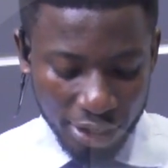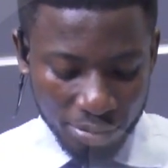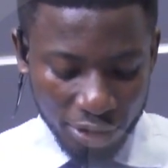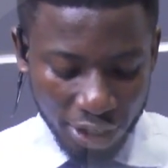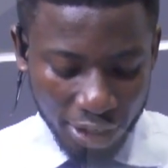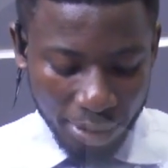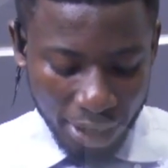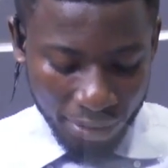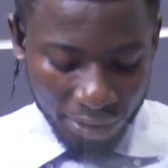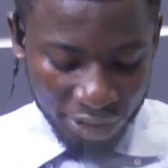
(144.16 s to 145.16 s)
talking
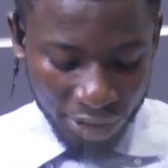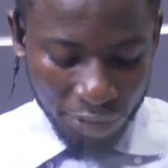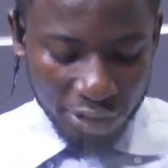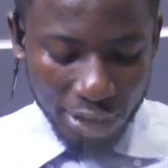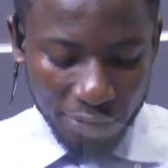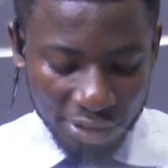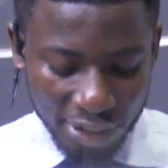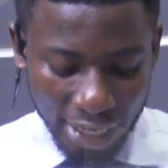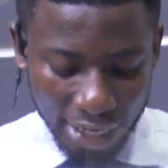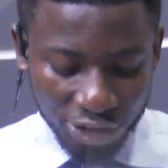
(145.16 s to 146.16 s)
about civil servants
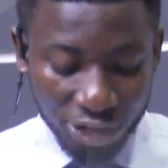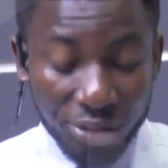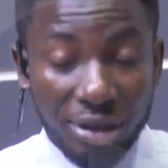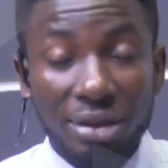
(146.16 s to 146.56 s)
in Nigeria,